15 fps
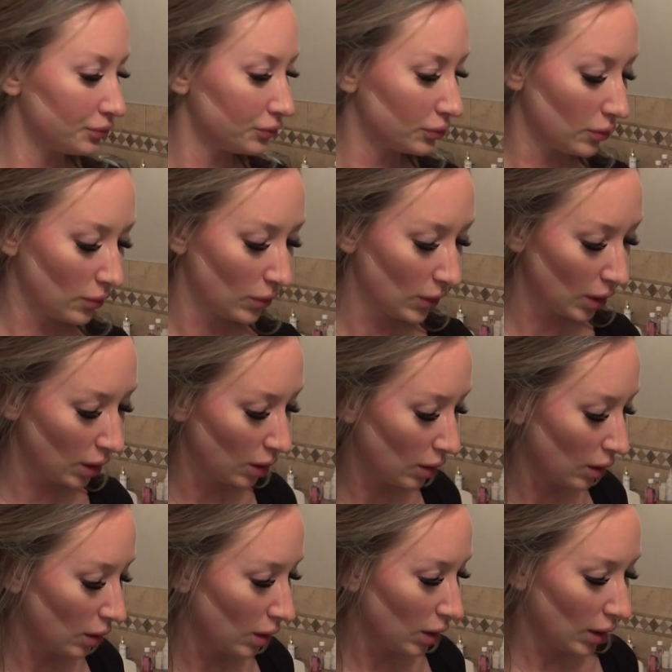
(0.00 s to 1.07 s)

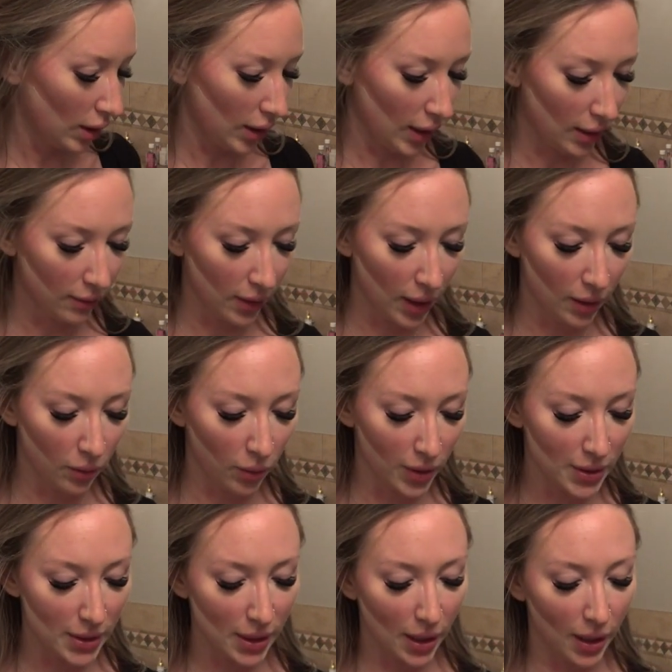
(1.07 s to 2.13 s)
And then
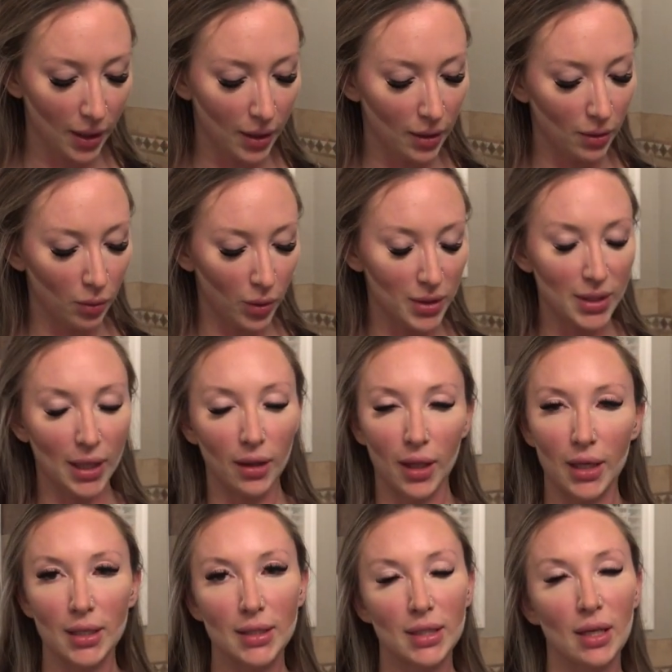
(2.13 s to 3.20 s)
once, once I
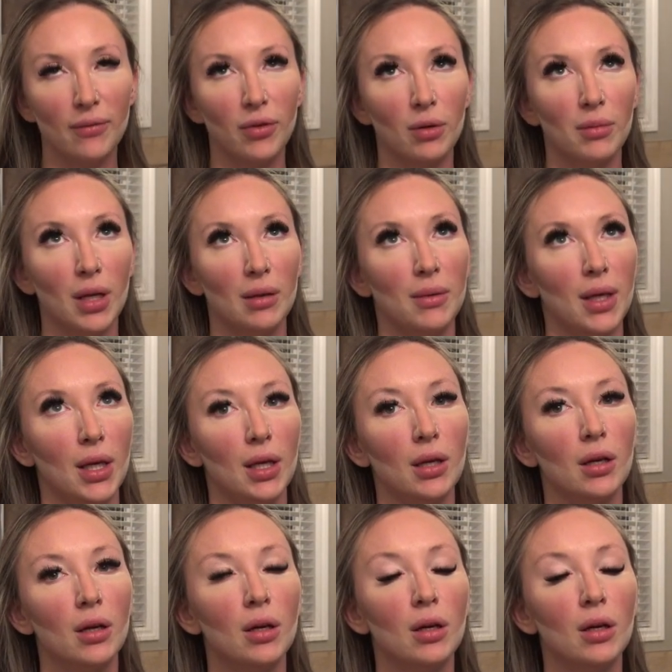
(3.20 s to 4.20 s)
let it sit for maybe,